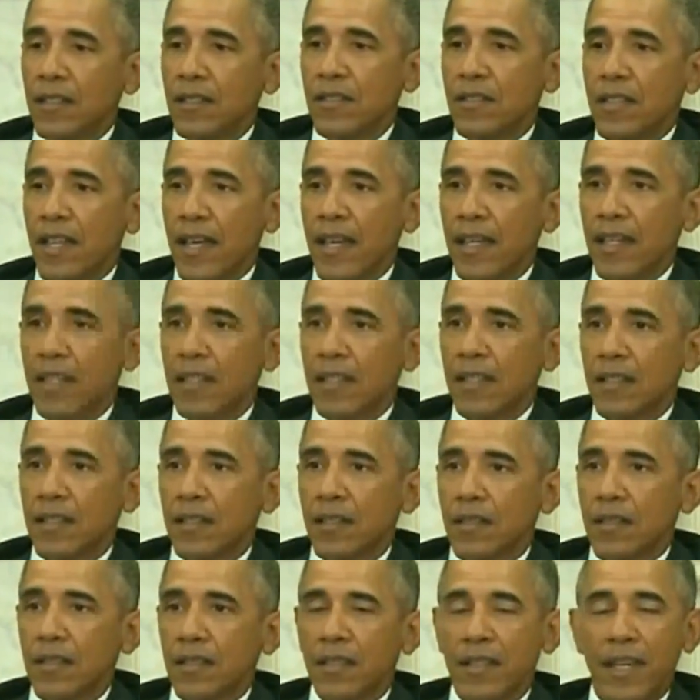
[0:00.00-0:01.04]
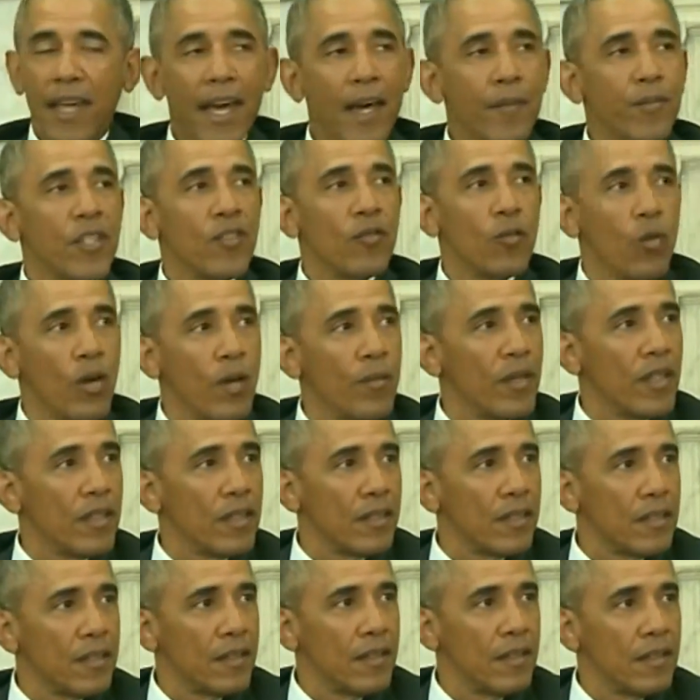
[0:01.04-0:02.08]
take captive women
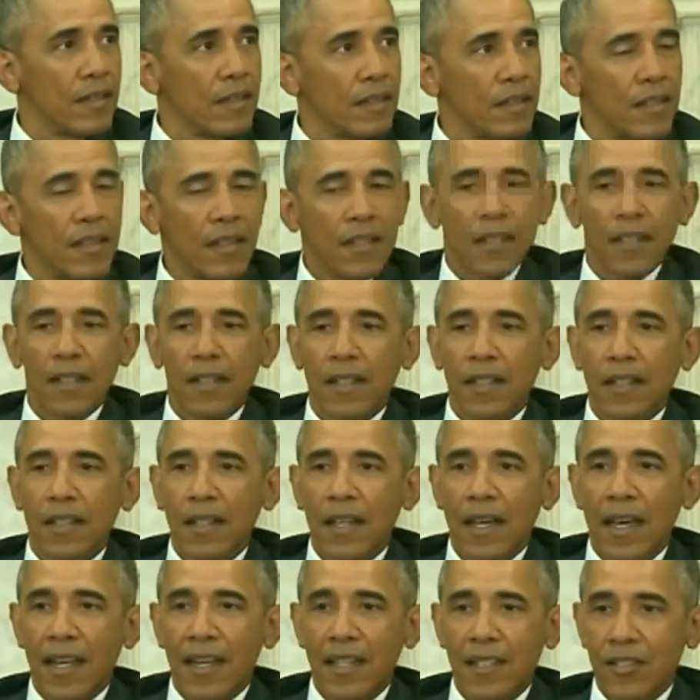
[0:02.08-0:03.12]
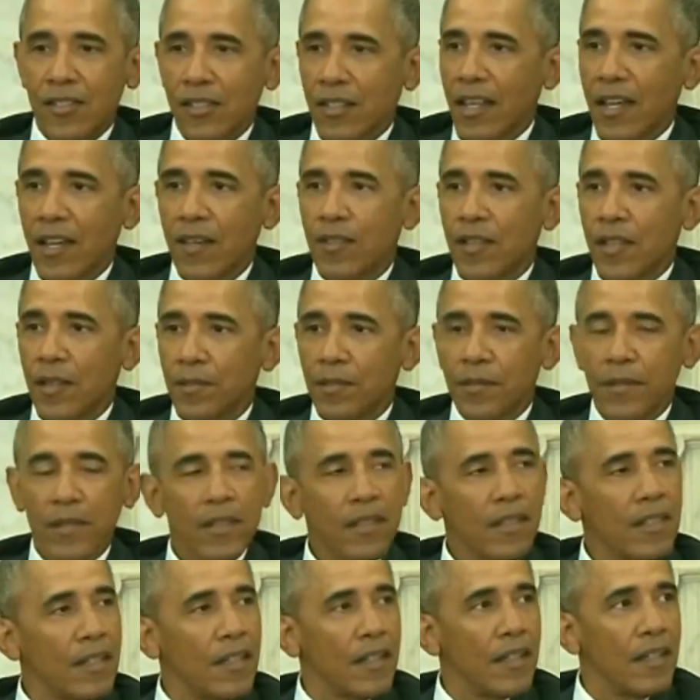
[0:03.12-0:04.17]
and enslave them
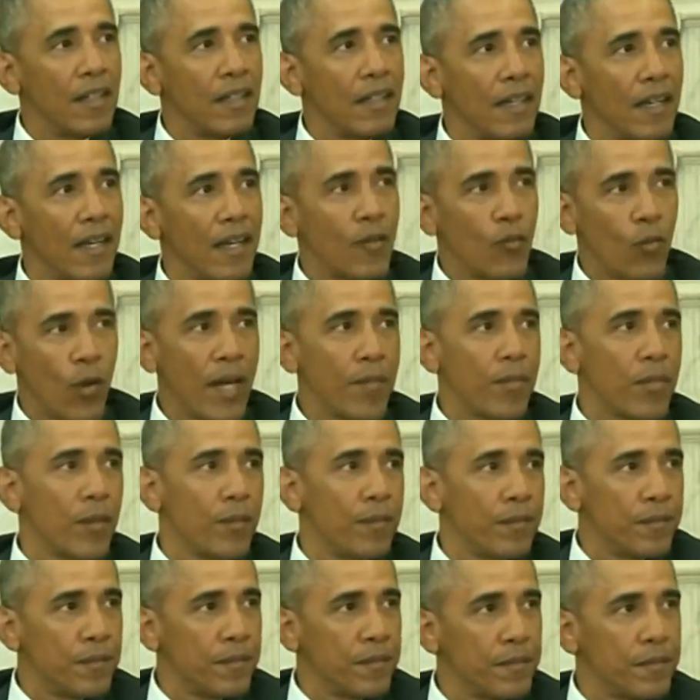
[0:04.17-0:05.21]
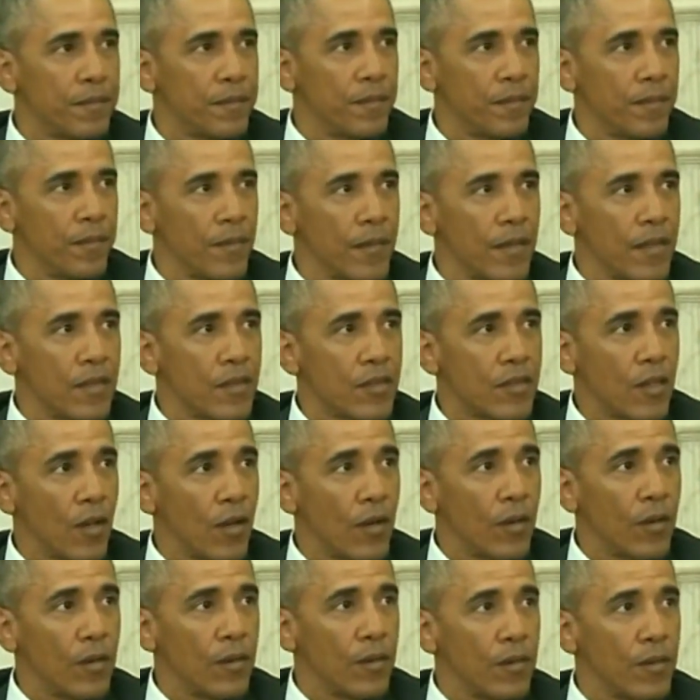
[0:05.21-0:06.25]
and rape them.
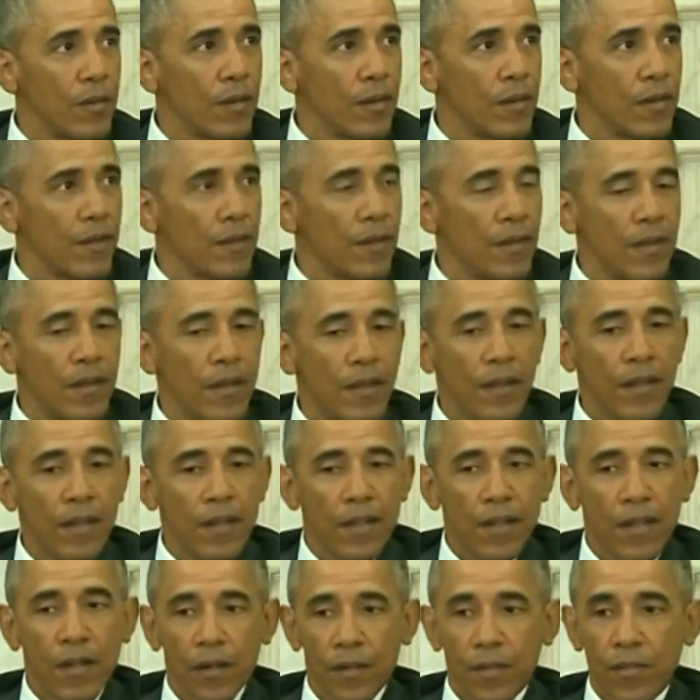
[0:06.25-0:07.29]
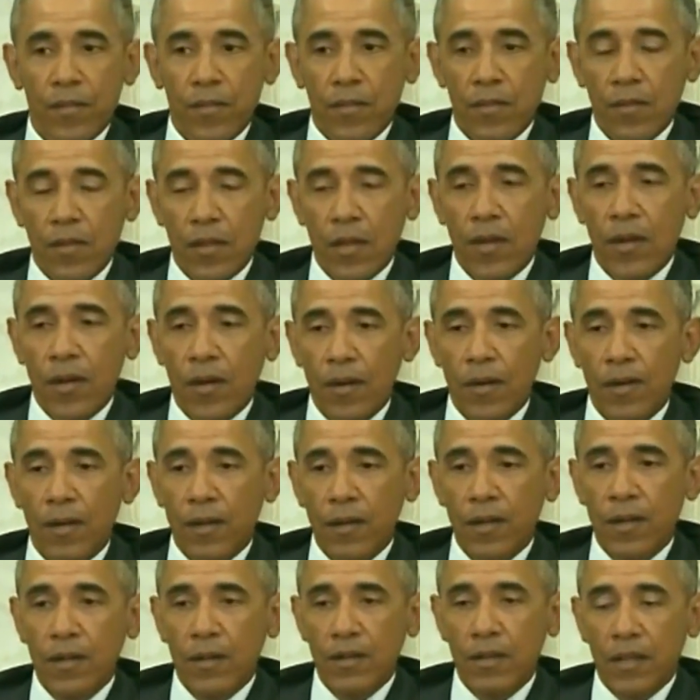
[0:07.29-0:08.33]
So, you know, there
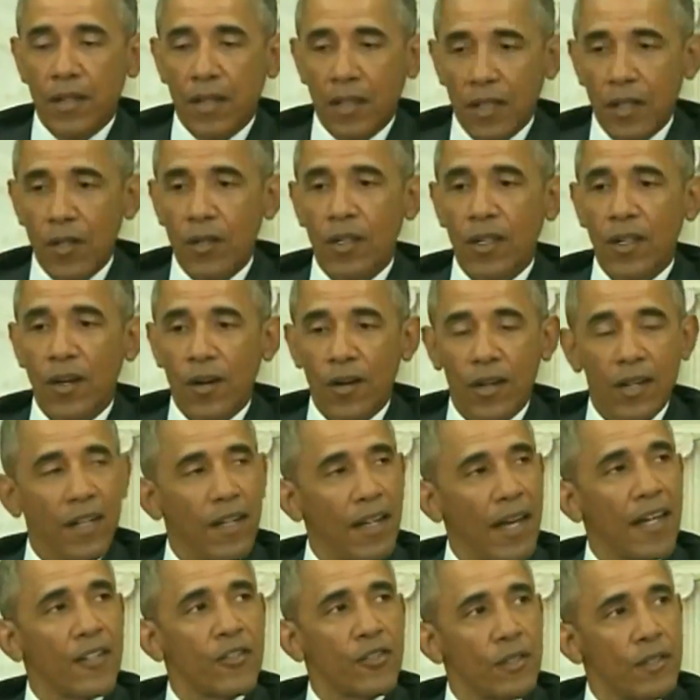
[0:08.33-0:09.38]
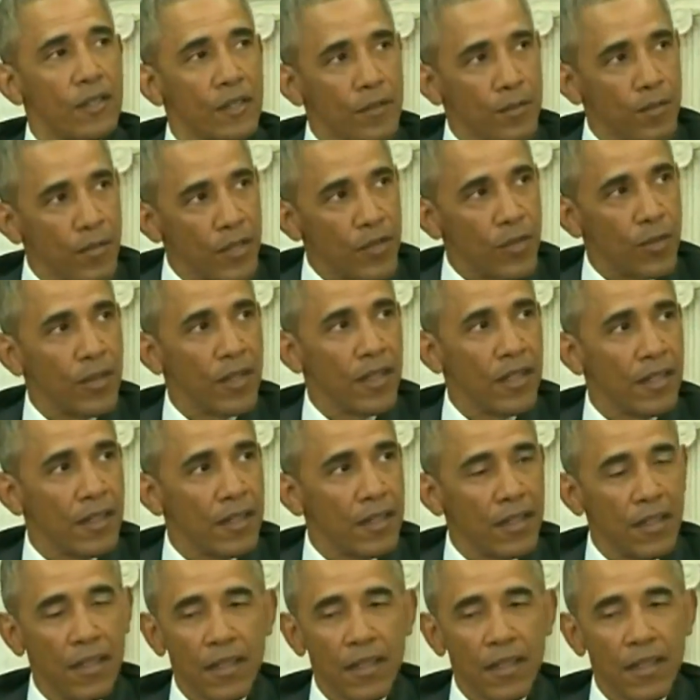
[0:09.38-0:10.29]
clearly are connections between